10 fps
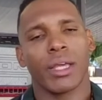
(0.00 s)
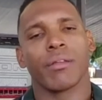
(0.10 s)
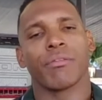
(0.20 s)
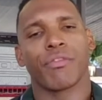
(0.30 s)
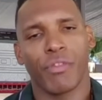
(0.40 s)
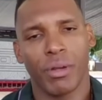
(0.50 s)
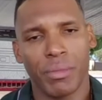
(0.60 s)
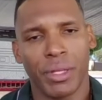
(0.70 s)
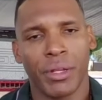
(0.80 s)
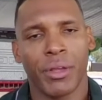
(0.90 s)
And then
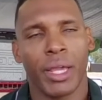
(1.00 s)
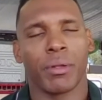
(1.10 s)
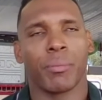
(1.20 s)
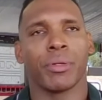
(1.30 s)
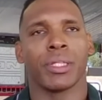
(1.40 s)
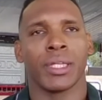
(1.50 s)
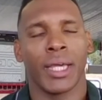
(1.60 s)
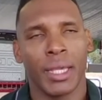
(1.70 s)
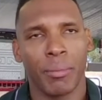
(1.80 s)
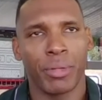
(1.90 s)
from there, you're able to put the
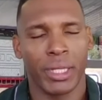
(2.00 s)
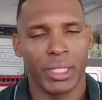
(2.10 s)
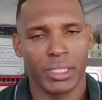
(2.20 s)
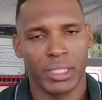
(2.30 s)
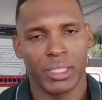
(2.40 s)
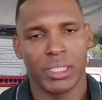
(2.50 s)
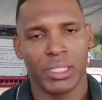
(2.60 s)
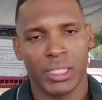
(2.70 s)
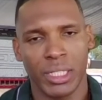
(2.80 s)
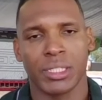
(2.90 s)
game plan into the
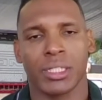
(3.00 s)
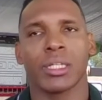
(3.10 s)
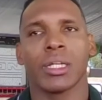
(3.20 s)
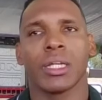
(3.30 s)
season,